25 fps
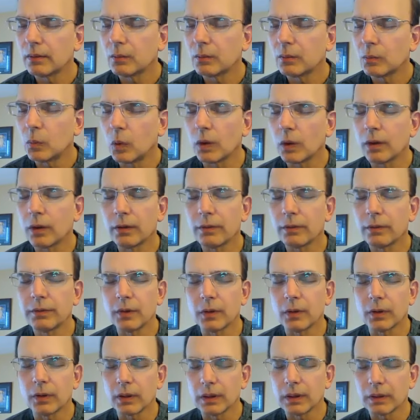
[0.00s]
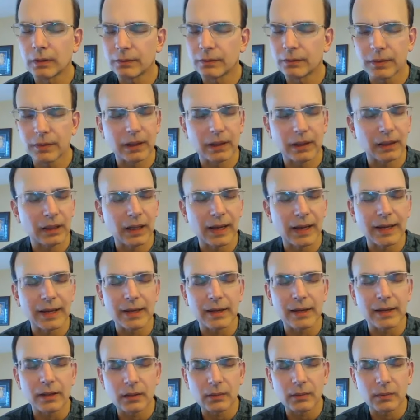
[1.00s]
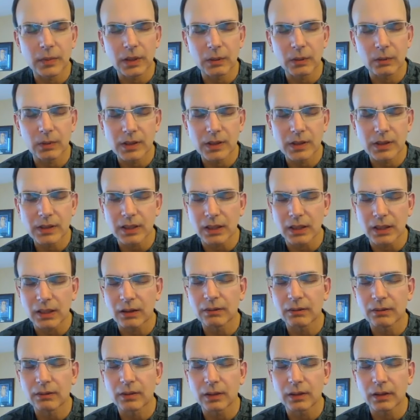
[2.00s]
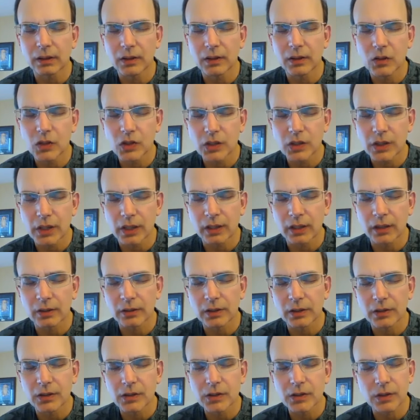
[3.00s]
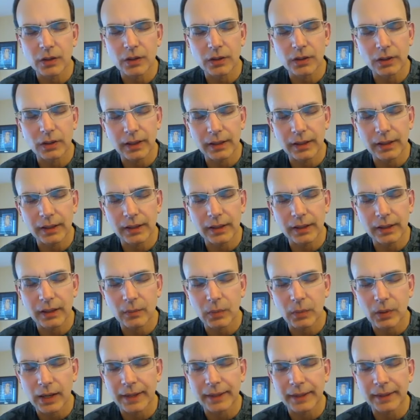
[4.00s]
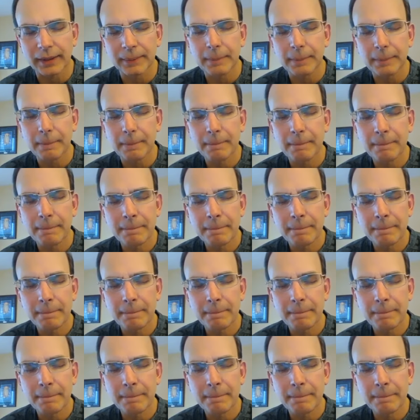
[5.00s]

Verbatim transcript: more of your infinite light can be received and shared and circulated on the planet